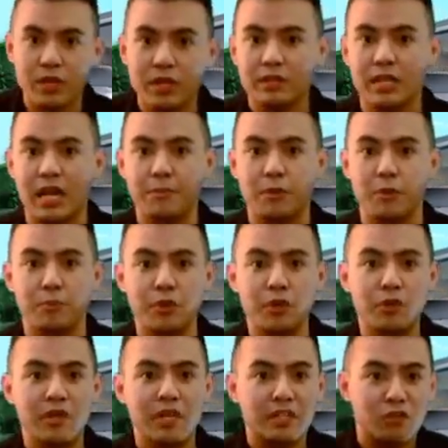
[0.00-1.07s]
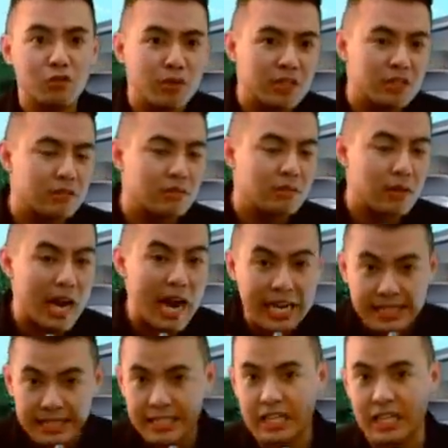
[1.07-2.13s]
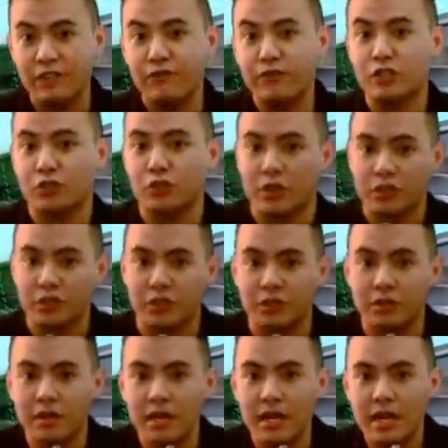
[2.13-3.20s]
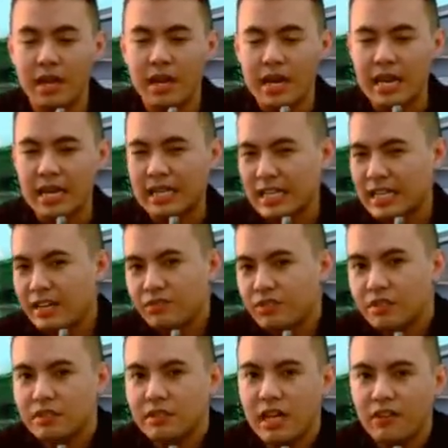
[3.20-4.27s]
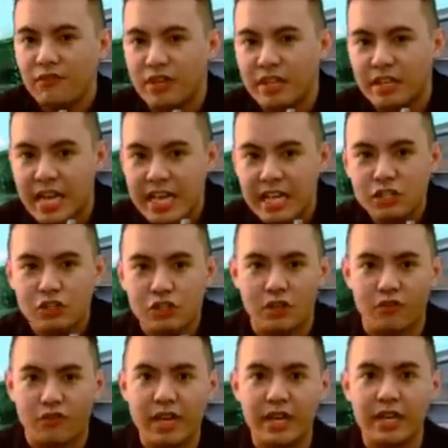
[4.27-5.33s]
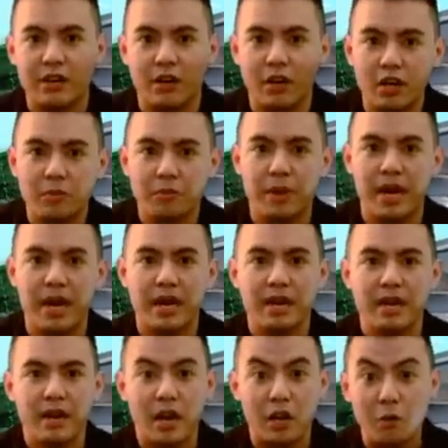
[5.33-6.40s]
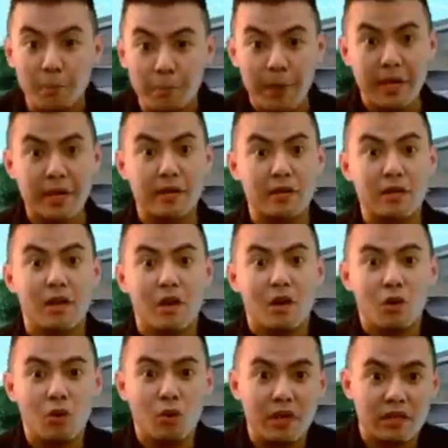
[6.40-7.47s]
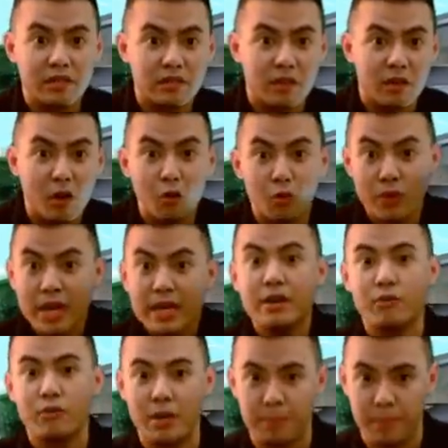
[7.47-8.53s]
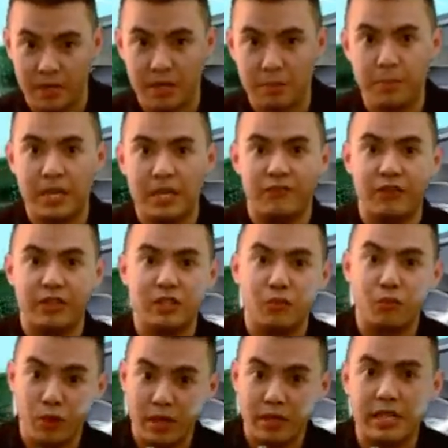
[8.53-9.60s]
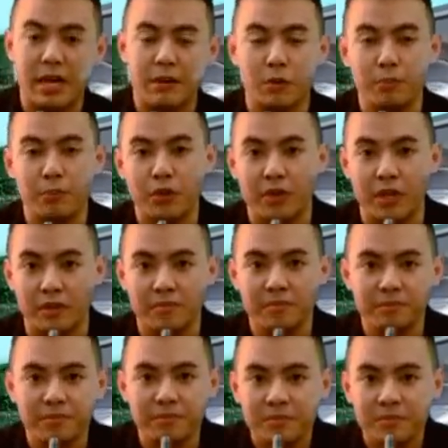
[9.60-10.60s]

real time computing into its IT infrastructure, it leaves itself in danger of getting hurt by a competitor who is already reaping the benefits of real time computing.